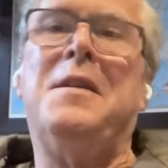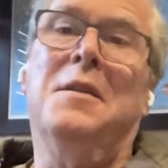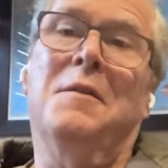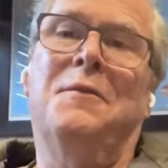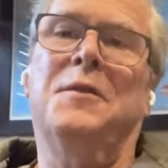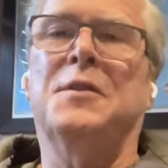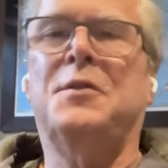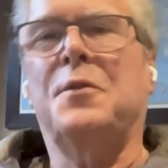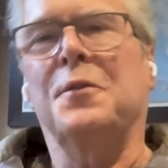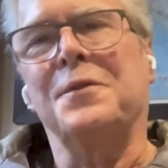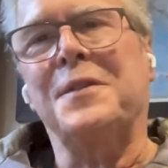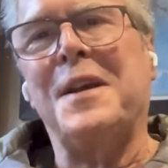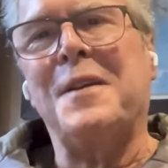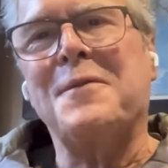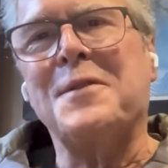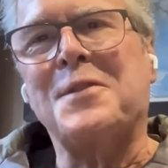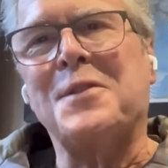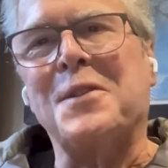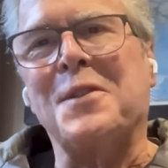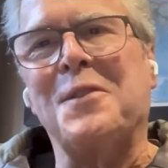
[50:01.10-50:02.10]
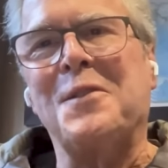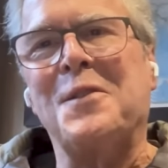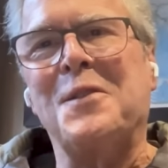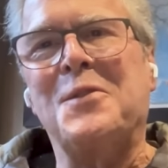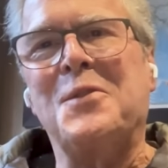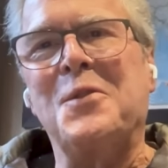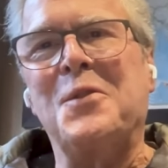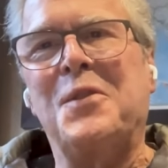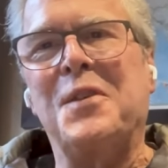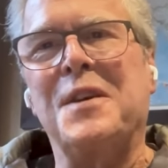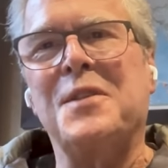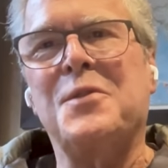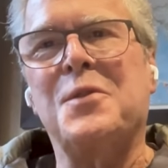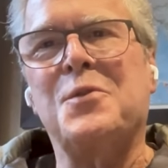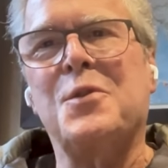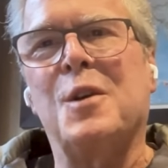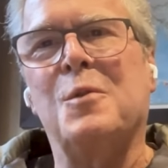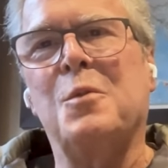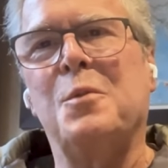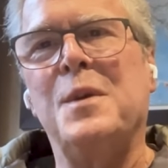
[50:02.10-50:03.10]
that and the fiscal deficit are the two things
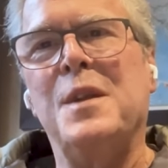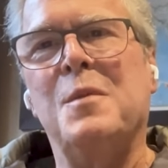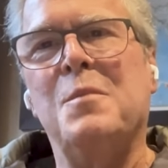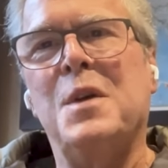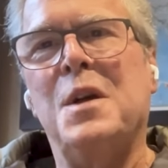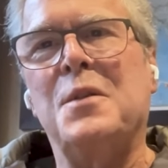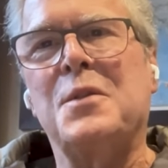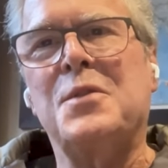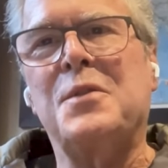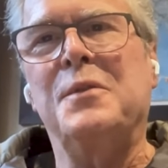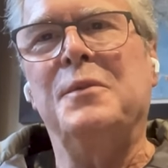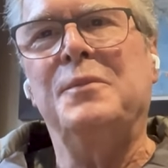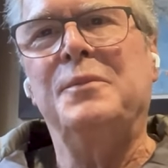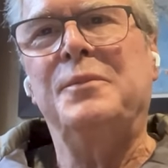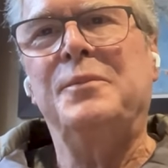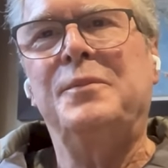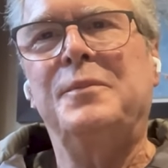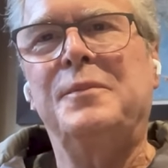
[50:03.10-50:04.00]
that trouble me the most.